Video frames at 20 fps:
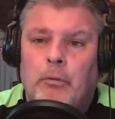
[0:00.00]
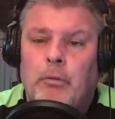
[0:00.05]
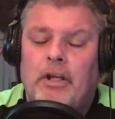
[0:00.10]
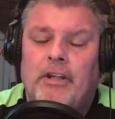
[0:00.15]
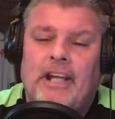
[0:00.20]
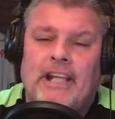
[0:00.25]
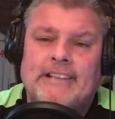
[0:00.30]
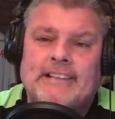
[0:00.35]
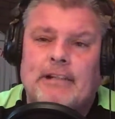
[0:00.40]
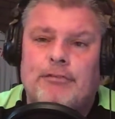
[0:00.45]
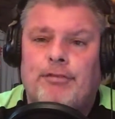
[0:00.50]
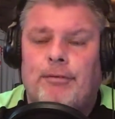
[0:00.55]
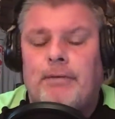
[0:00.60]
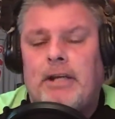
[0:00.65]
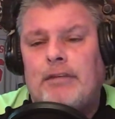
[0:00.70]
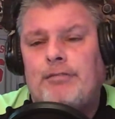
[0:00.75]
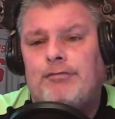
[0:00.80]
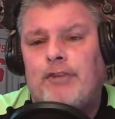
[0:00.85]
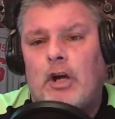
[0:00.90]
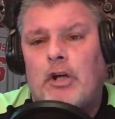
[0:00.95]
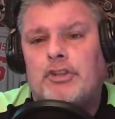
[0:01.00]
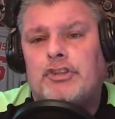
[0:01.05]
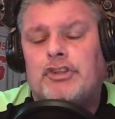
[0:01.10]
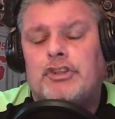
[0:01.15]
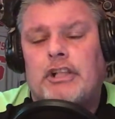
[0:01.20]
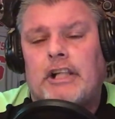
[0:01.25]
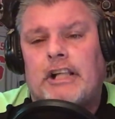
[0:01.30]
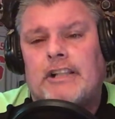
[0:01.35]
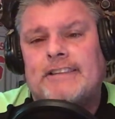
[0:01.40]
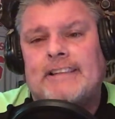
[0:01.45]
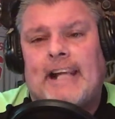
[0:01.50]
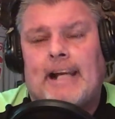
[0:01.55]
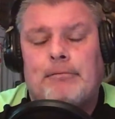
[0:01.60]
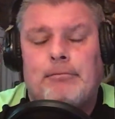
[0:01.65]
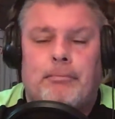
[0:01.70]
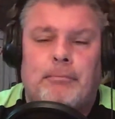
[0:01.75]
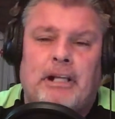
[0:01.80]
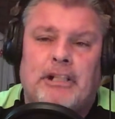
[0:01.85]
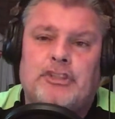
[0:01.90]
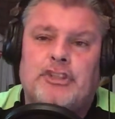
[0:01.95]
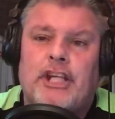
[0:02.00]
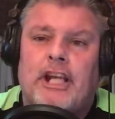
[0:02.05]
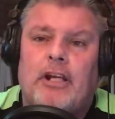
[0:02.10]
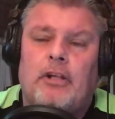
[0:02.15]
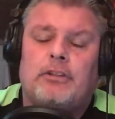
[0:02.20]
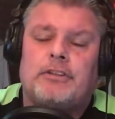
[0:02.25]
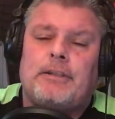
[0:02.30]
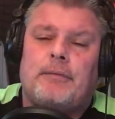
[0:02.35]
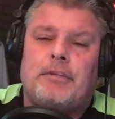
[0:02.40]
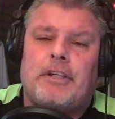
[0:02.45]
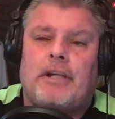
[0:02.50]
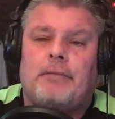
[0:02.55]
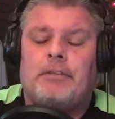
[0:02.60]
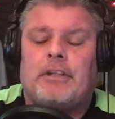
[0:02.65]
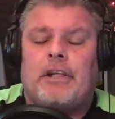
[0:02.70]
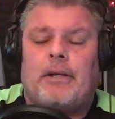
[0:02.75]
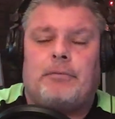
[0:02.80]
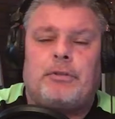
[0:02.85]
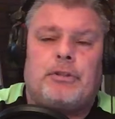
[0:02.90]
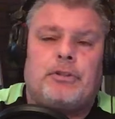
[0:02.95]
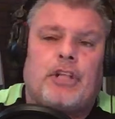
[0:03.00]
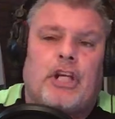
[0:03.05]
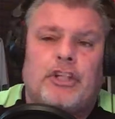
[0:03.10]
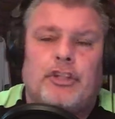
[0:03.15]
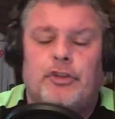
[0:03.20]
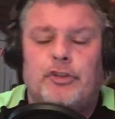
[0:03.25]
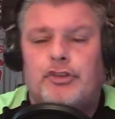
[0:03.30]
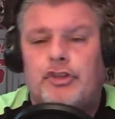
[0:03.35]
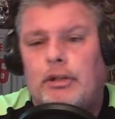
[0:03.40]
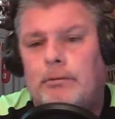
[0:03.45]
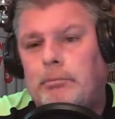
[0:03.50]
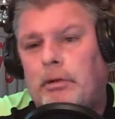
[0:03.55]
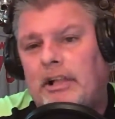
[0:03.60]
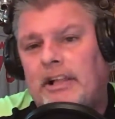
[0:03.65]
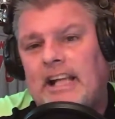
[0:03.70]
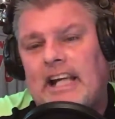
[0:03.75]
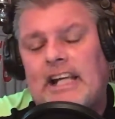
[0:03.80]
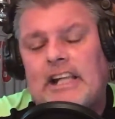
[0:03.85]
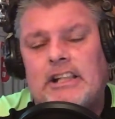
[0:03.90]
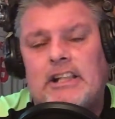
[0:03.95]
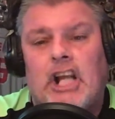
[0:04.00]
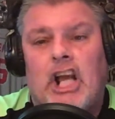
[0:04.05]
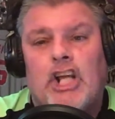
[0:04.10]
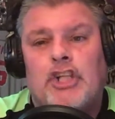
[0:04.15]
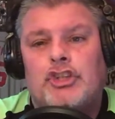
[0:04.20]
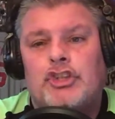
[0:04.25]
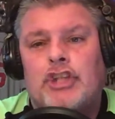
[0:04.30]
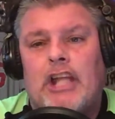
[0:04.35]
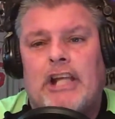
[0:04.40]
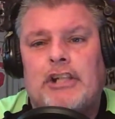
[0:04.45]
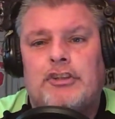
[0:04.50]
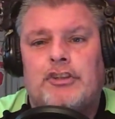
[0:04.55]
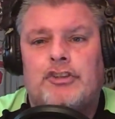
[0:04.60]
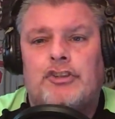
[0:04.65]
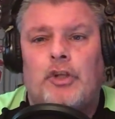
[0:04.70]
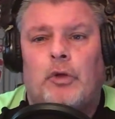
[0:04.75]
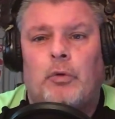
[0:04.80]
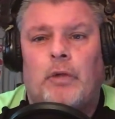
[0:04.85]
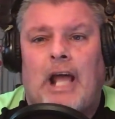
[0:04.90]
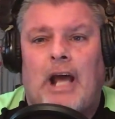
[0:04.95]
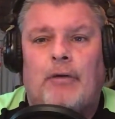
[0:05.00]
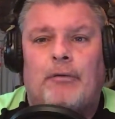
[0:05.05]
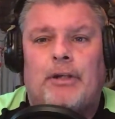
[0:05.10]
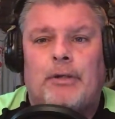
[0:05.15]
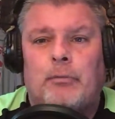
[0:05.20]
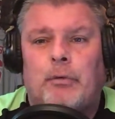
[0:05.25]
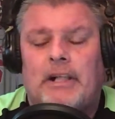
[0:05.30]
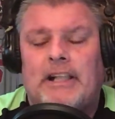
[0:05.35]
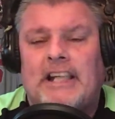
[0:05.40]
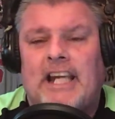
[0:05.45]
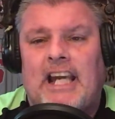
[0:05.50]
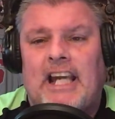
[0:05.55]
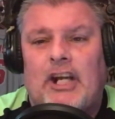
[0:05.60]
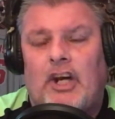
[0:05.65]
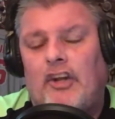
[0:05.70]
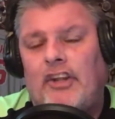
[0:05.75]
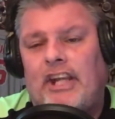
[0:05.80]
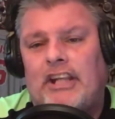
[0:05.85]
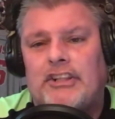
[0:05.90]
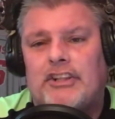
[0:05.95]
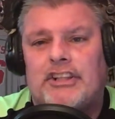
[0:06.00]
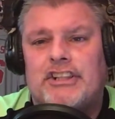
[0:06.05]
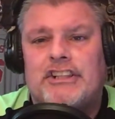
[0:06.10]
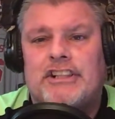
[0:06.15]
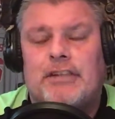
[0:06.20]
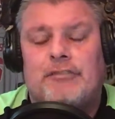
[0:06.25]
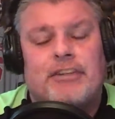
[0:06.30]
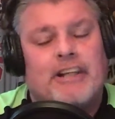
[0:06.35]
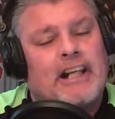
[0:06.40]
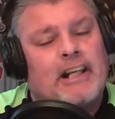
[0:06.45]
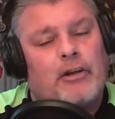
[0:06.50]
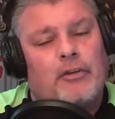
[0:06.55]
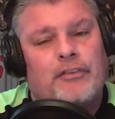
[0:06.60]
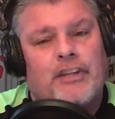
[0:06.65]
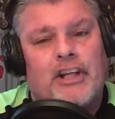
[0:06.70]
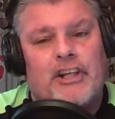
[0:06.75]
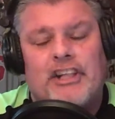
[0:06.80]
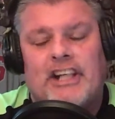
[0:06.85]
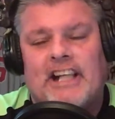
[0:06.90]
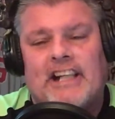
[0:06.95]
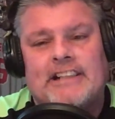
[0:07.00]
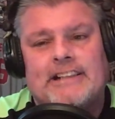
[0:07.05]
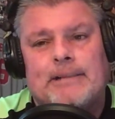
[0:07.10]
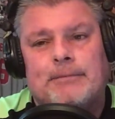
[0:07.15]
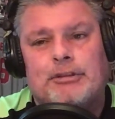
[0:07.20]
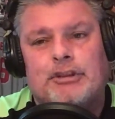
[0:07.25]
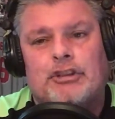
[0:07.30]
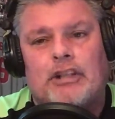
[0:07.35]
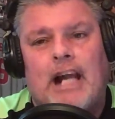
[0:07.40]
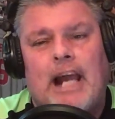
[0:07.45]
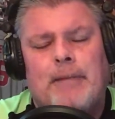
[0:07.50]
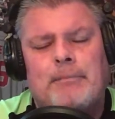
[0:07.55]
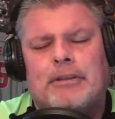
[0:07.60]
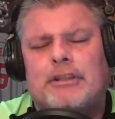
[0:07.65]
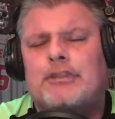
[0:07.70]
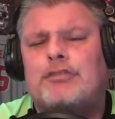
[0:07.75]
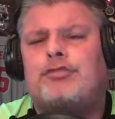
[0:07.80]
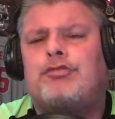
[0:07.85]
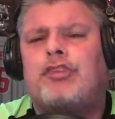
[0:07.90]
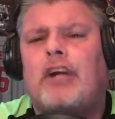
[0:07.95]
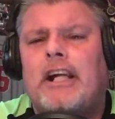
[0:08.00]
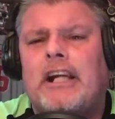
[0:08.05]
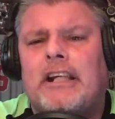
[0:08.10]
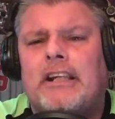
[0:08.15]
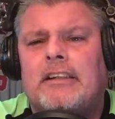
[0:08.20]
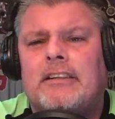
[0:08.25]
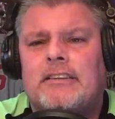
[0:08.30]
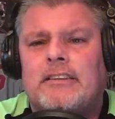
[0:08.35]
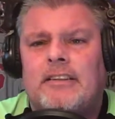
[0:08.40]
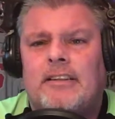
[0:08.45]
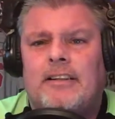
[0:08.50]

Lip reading: Well, that's it for me, folks. Get a sign up for my channel, www.youtube.com/Joe Lowry. What a day, all that good stuff. You got to go up there. You got to subscribe. It's free.